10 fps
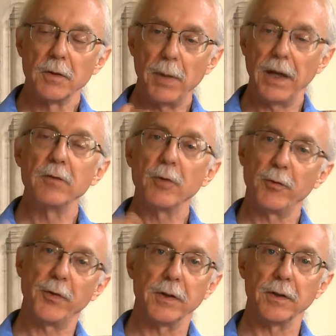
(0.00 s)
painful
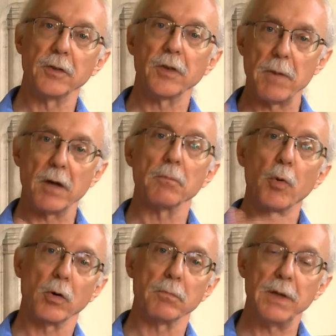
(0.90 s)
feelings about
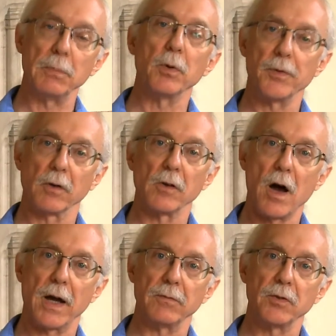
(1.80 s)
important people in their
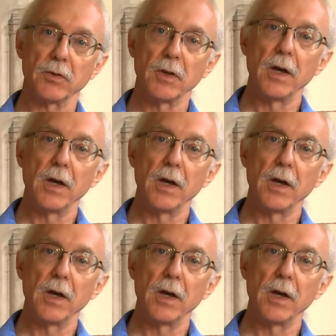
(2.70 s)
lives.